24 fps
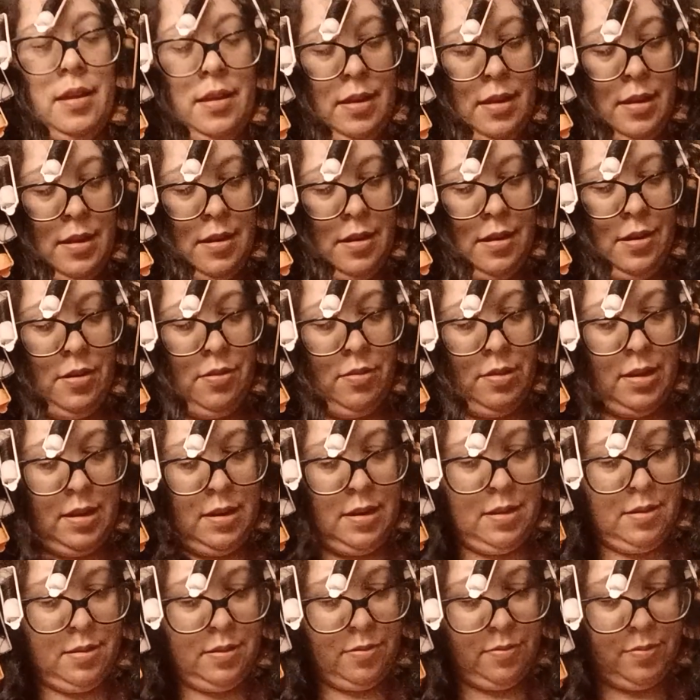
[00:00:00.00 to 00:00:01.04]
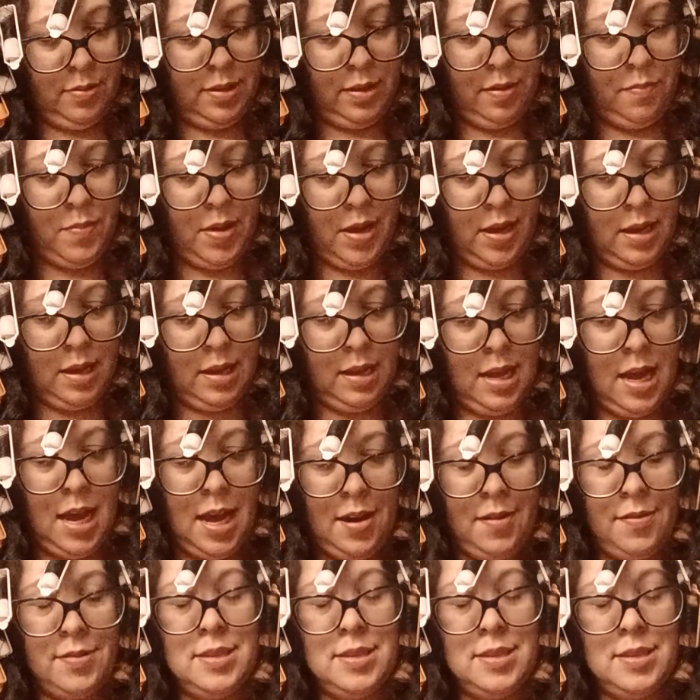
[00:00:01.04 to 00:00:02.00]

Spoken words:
And I know that doesn't really make a lot of